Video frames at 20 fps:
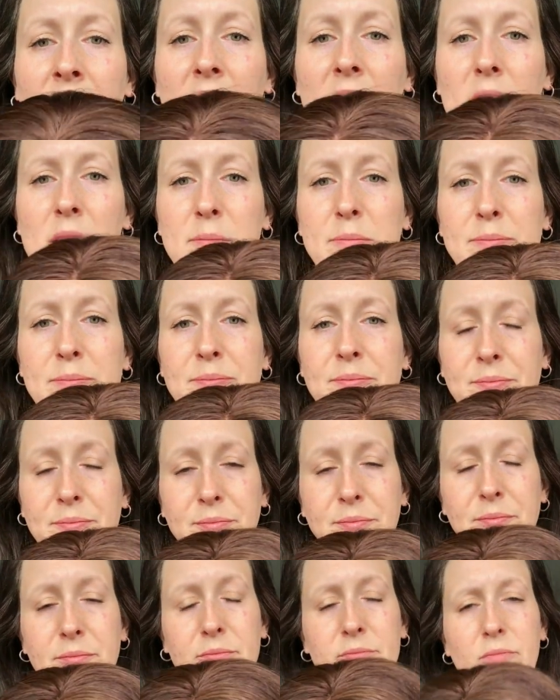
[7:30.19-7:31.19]

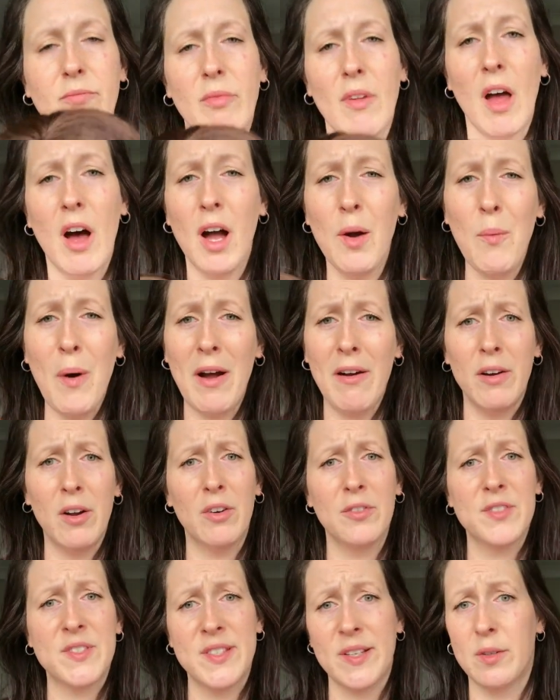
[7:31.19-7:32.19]
I wear a
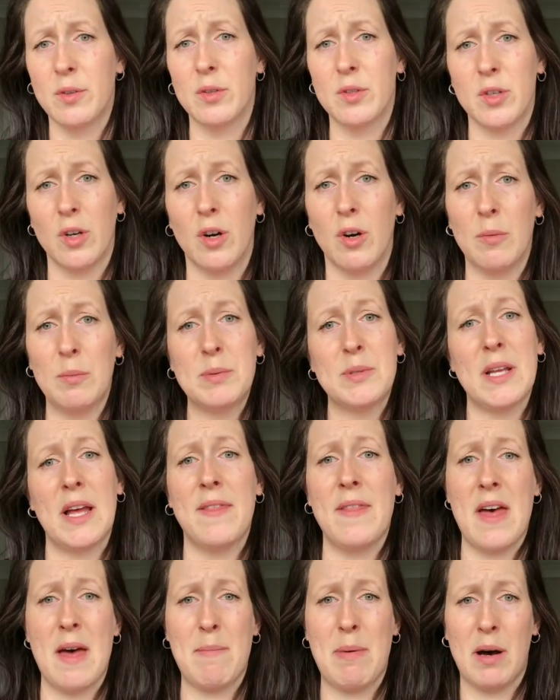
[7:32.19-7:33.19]
lot of silk tops
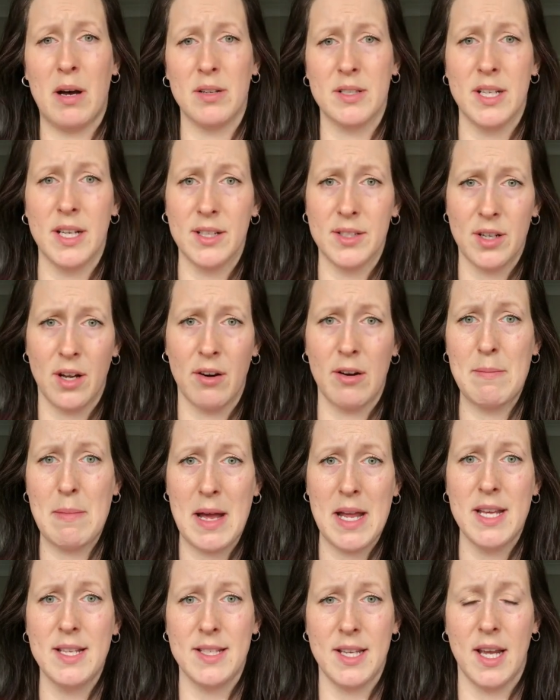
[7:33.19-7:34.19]
and their partings are
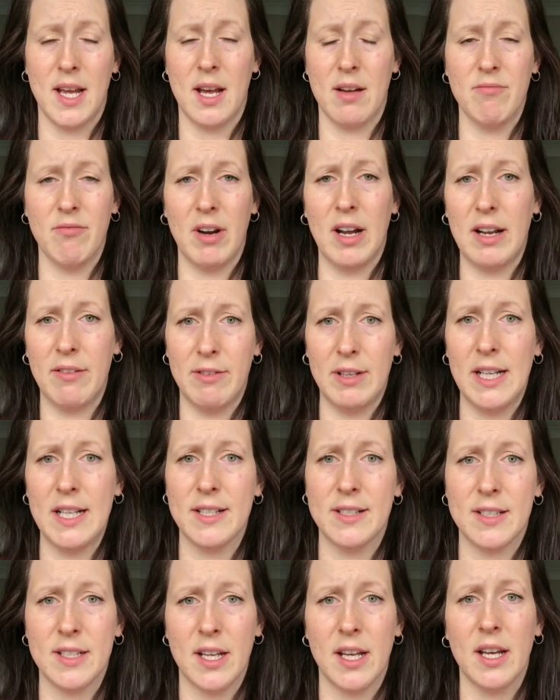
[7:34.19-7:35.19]
amazing and really
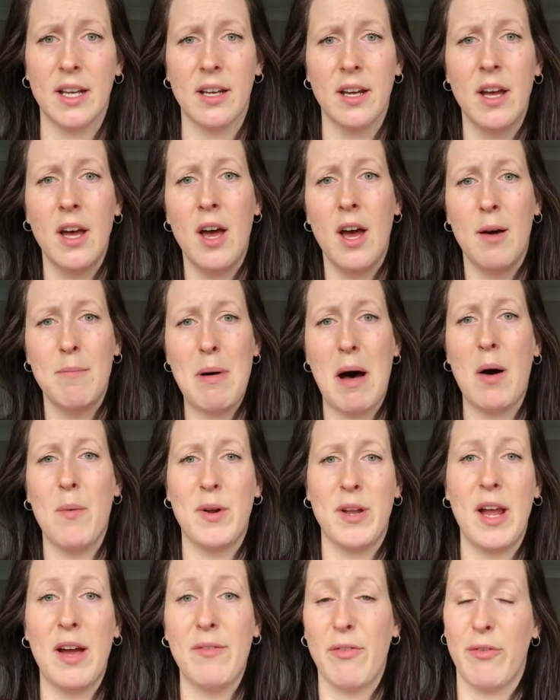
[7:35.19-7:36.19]
realistic, but
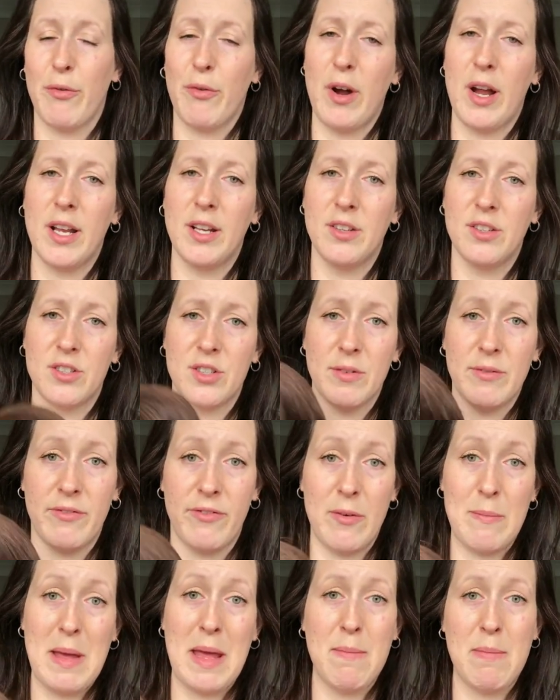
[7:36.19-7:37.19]
when you have a fringe,
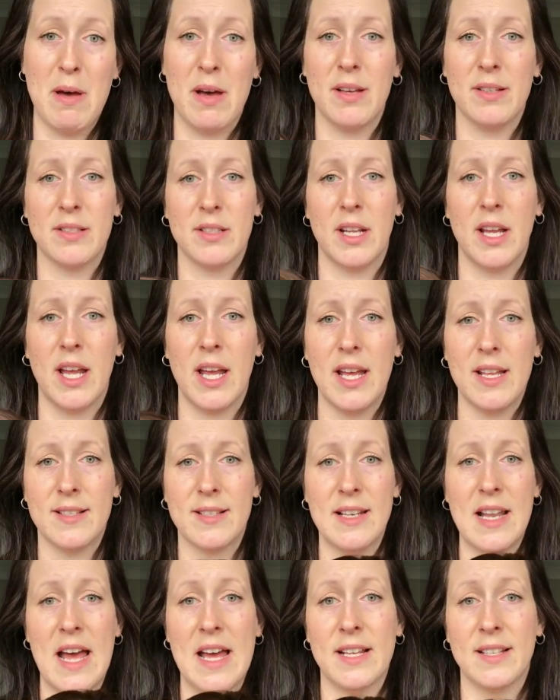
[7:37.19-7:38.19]
for me personally,
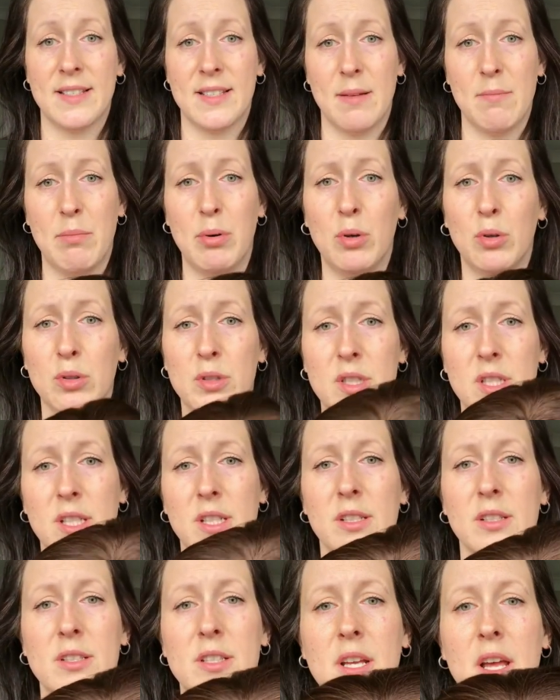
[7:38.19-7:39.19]
it's less
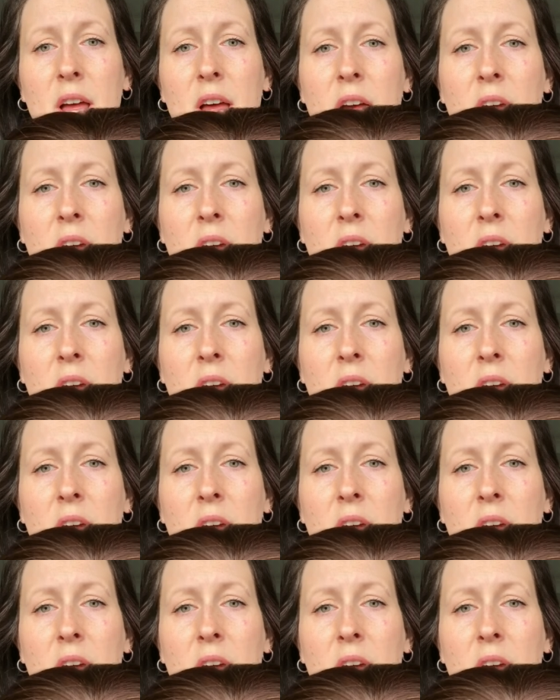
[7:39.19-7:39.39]
important.